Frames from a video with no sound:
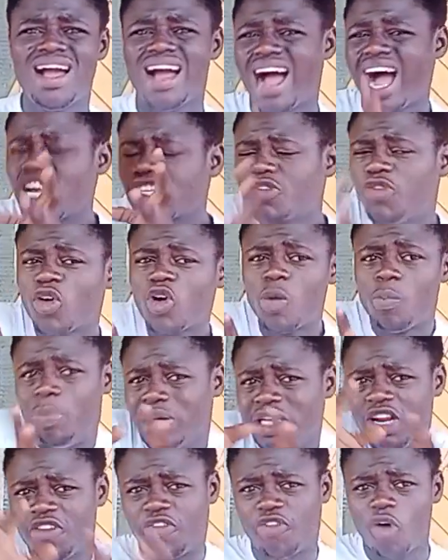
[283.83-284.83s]
has for
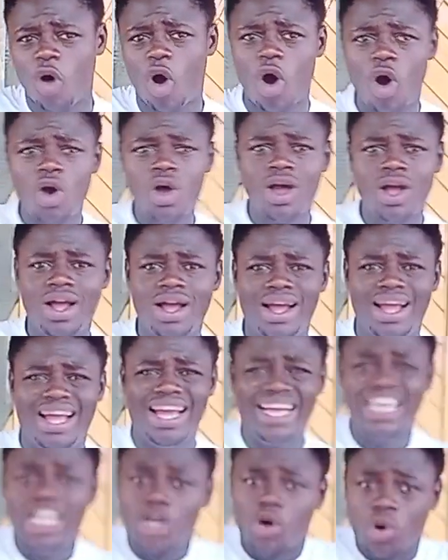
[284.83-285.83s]
complaining for
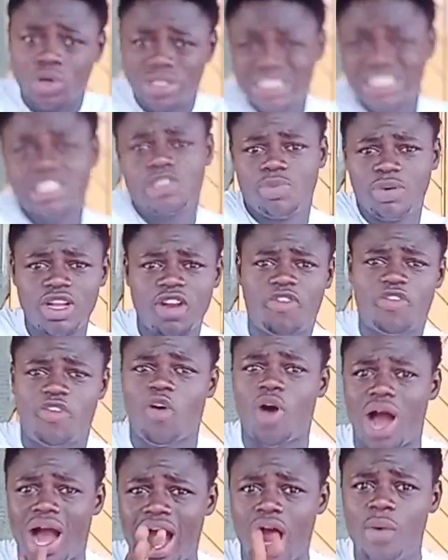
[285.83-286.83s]
any Lagos City is bringing
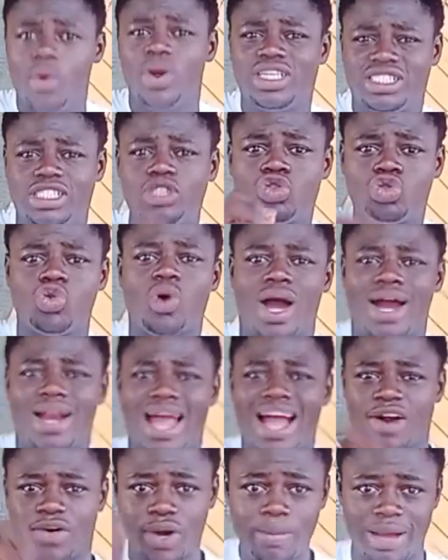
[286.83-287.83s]
for a reach to an
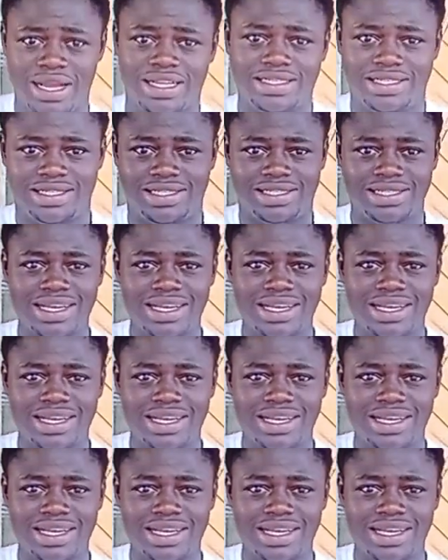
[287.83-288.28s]
agreement.